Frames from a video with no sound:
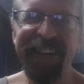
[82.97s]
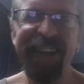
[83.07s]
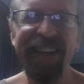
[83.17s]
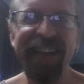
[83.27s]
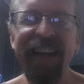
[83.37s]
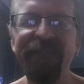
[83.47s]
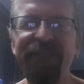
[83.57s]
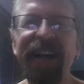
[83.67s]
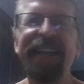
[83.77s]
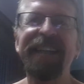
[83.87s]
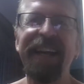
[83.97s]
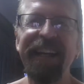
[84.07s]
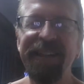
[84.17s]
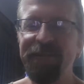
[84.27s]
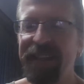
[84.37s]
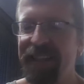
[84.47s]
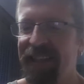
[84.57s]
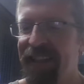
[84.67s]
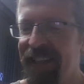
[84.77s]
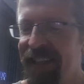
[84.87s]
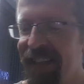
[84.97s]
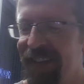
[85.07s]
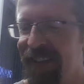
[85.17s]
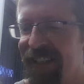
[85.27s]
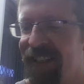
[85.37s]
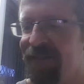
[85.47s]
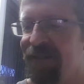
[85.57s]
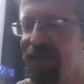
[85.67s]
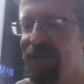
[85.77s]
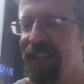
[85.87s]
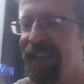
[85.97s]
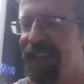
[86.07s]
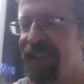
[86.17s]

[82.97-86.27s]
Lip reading: I know they fucking hate me. They got it in for me.